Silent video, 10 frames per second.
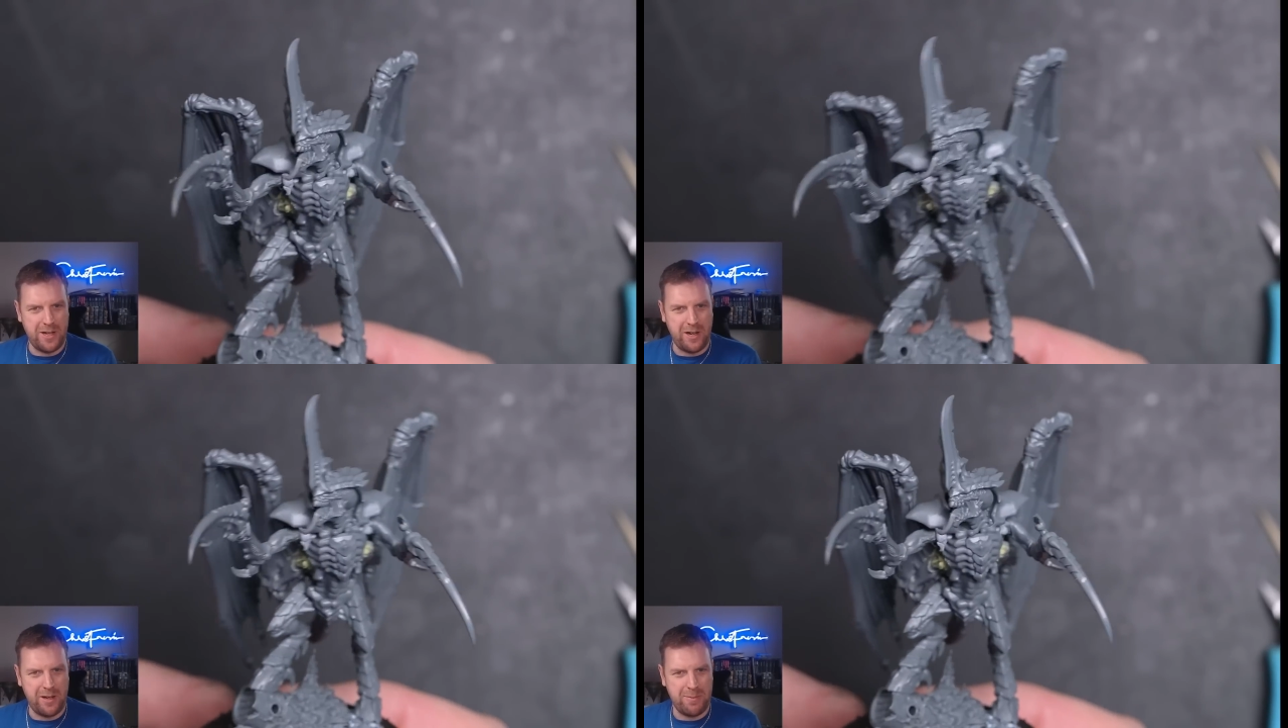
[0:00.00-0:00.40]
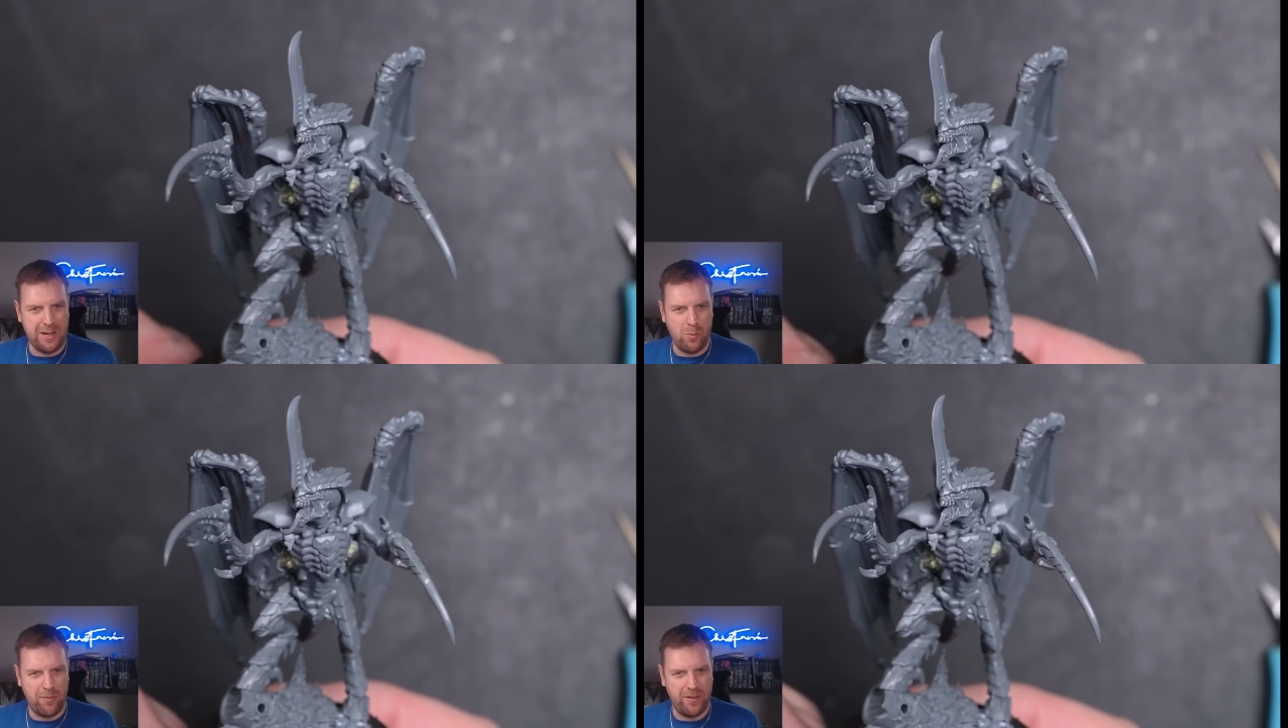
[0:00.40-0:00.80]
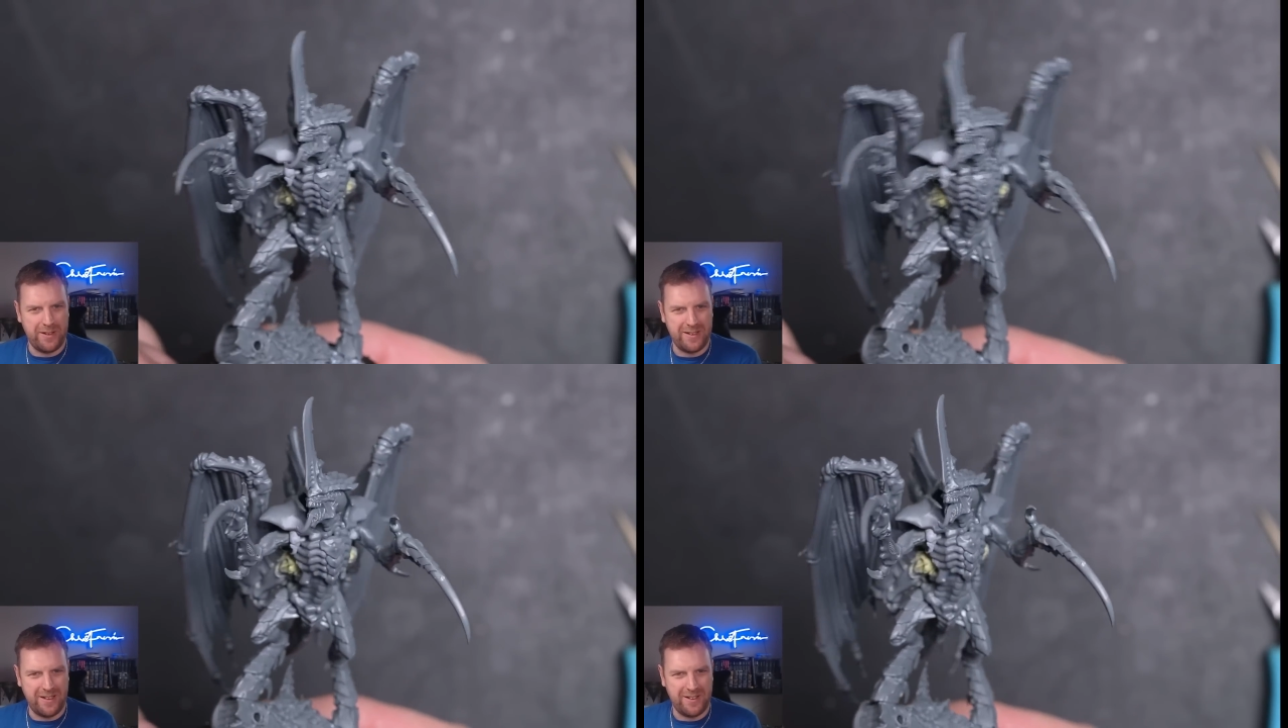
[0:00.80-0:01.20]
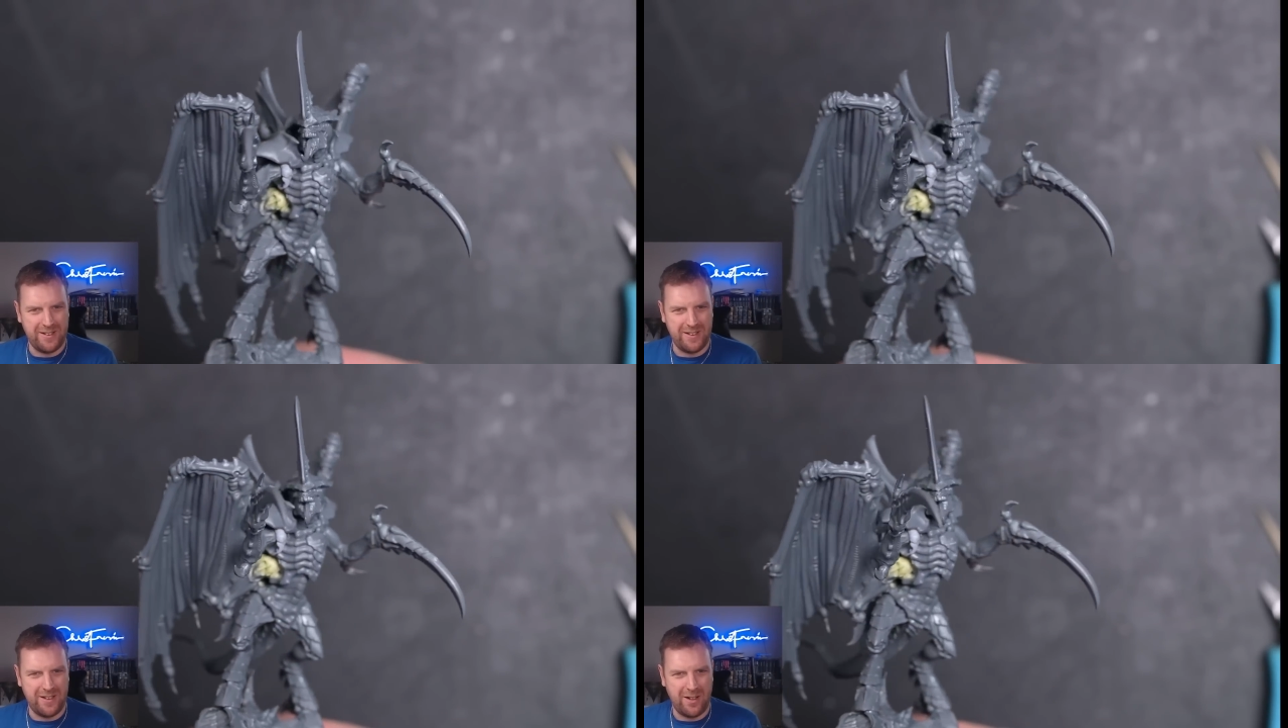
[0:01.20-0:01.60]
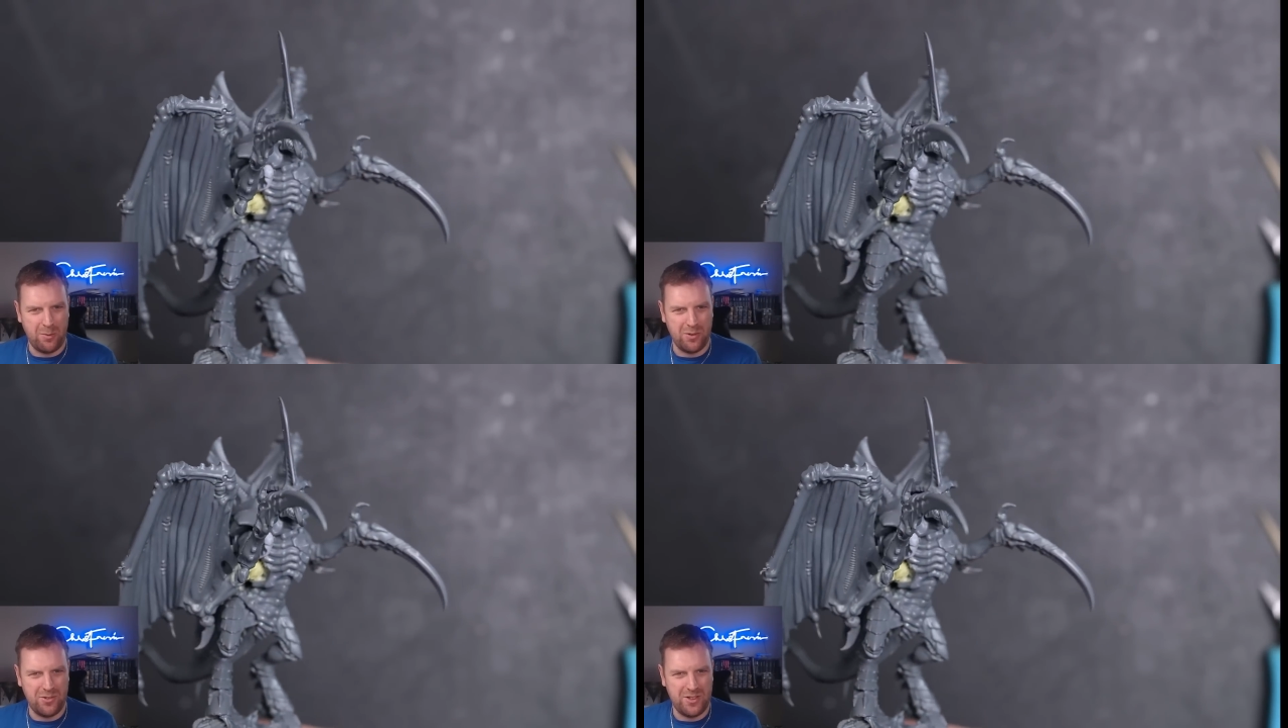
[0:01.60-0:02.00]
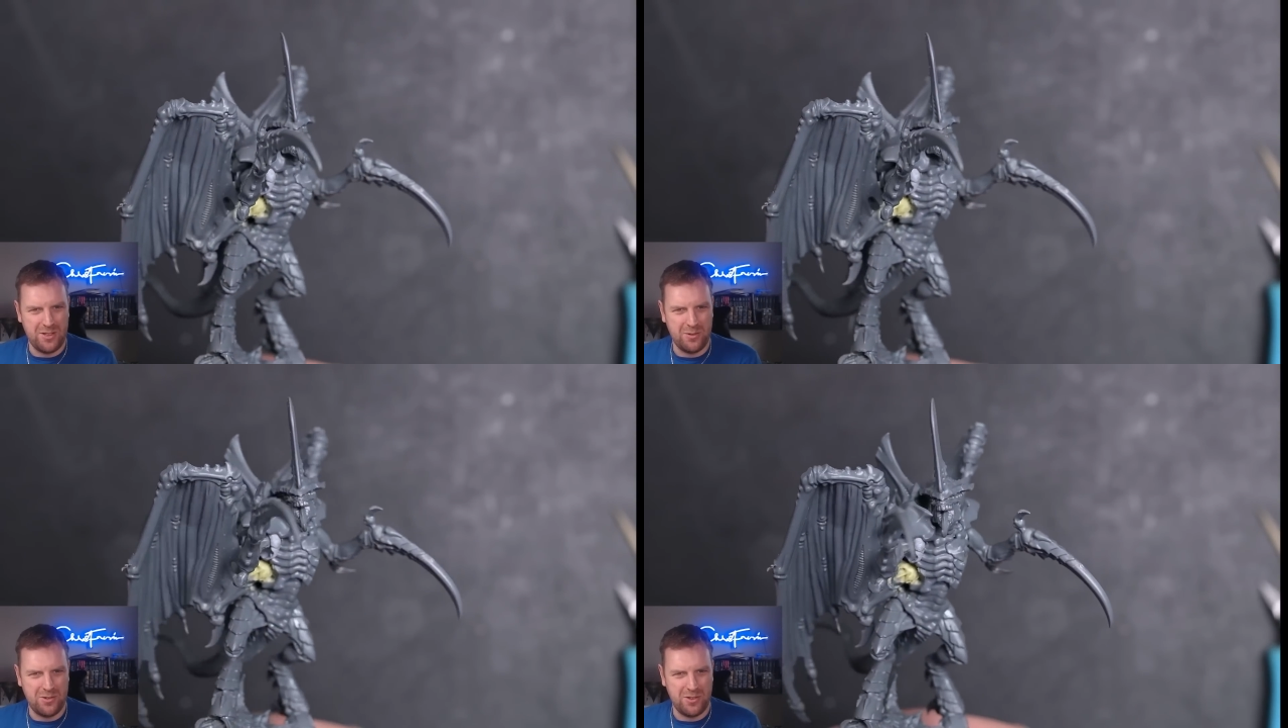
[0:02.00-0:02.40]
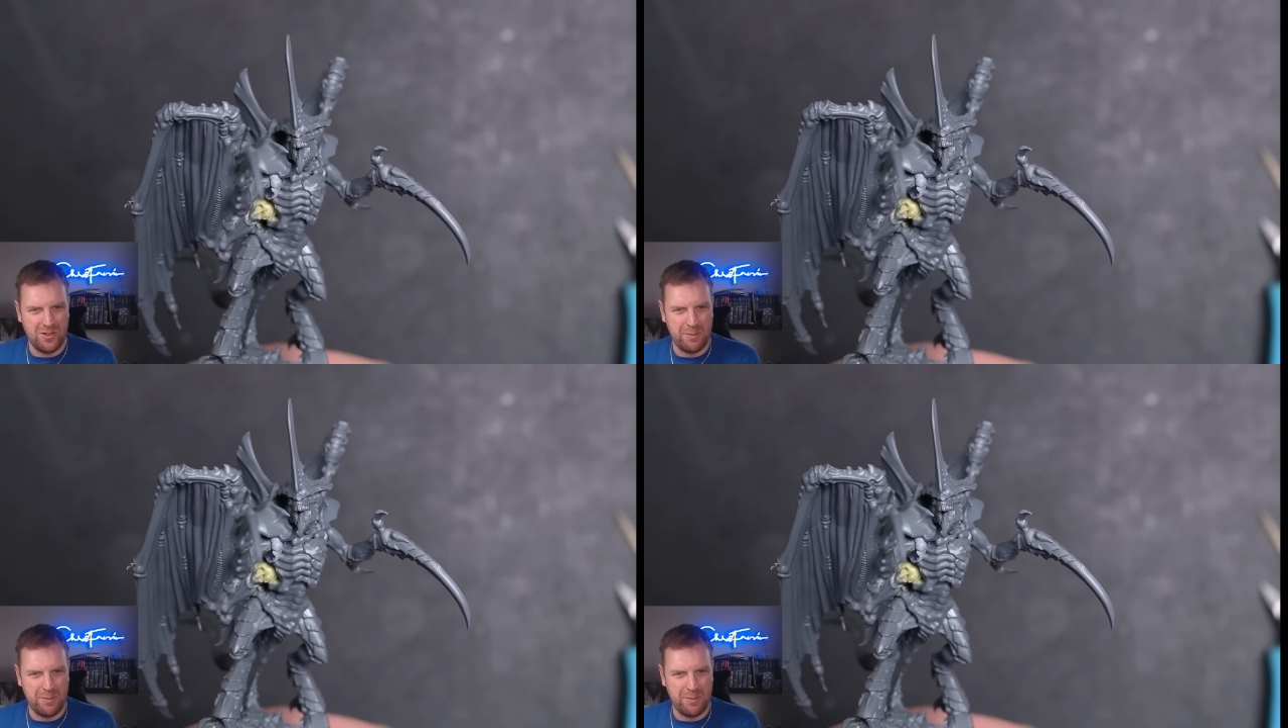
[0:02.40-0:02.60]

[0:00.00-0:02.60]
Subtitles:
I am now waffling, and I will see you soon.